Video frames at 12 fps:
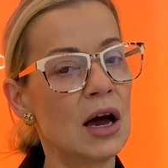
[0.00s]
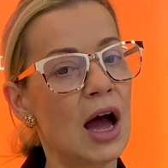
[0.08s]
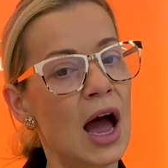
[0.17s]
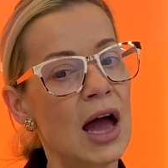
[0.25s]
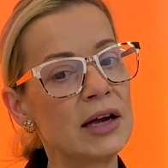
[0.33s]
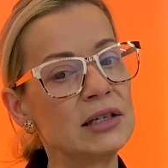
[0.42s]

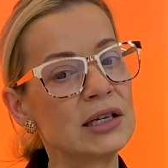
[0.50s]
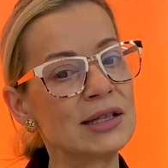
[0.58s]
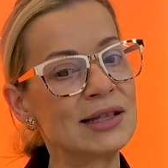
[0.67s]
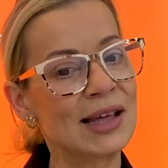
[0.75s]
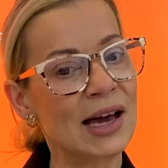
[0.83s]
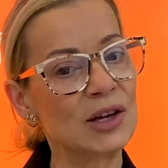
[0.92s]
And
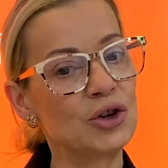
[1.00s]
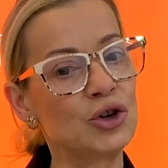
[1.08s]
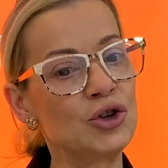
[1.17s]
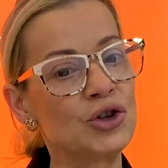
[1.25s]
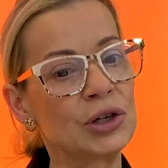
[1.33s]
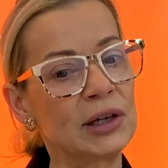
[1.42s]
that
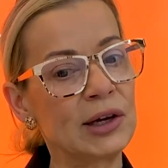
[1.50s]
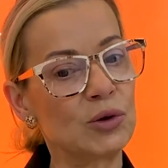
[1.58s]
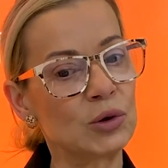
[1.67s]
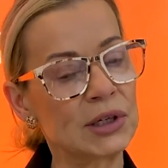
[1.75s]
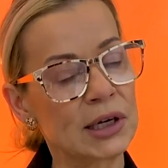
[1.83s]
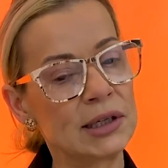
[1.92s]
usually or
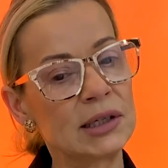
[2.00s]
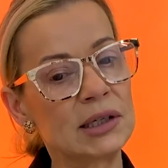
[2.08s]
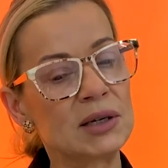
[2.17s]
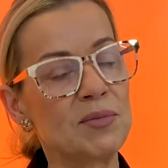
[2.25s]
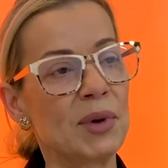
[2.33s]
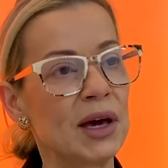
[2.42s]
tends
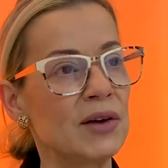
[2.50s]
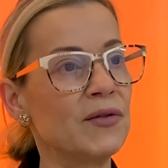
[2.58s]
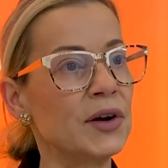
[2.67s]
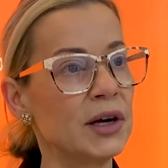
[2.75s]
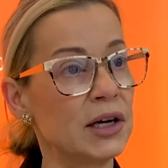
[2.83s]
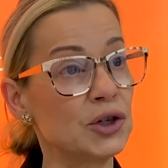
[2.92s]
to be
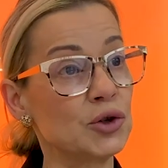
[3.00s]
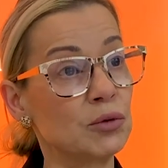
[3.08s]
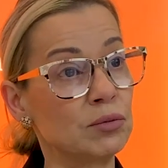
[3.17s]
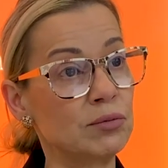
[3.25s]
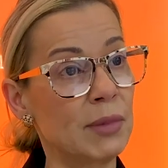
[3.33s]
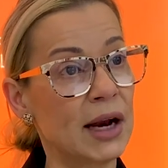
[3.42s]
financial
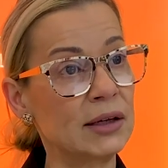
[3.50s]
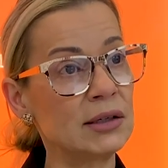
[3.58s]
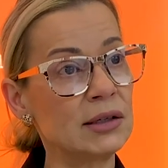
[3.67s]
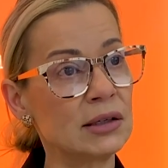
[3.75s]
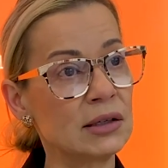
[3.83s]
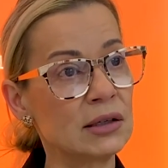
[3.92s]

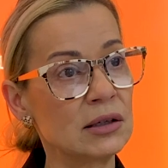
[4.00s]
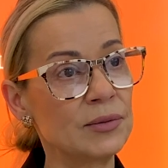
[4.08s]
matters.